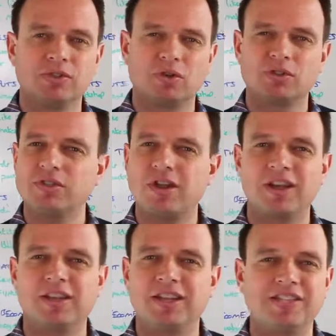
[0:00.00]
results.
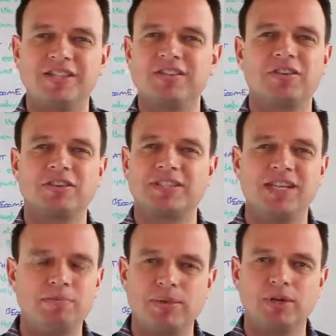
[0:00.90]
This is not
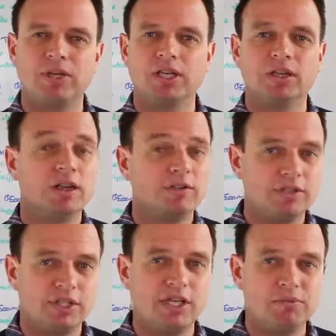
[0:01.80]
team building
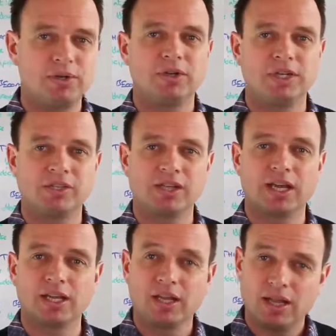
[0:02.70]
for team building's
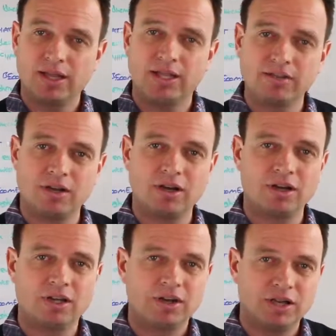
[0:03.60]
sake. These
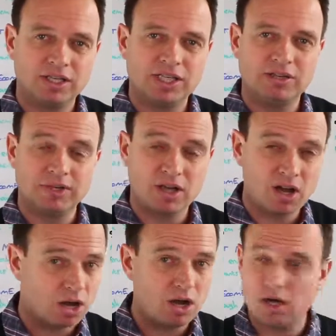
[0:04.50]
are achieving
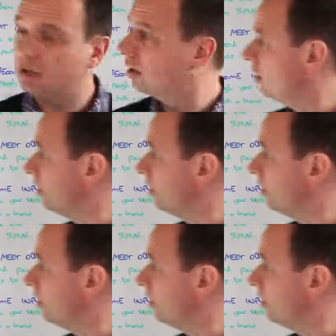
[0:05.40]
hard,